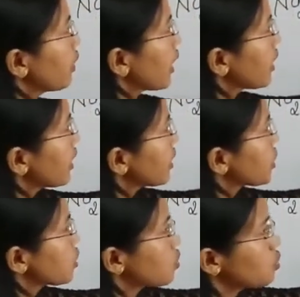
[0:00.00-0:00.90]
get
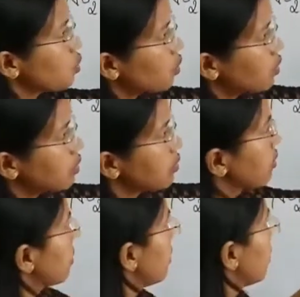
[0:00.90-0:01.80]
H2O,
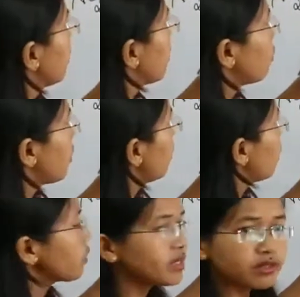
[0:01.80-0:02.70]
1 O
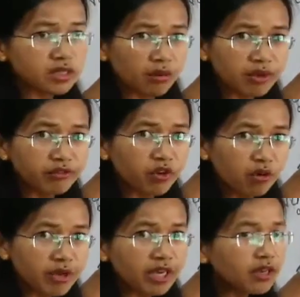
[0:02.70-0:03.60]
is coming from
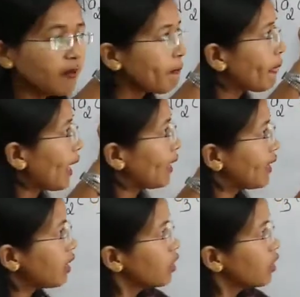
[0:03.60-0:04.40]
here, and then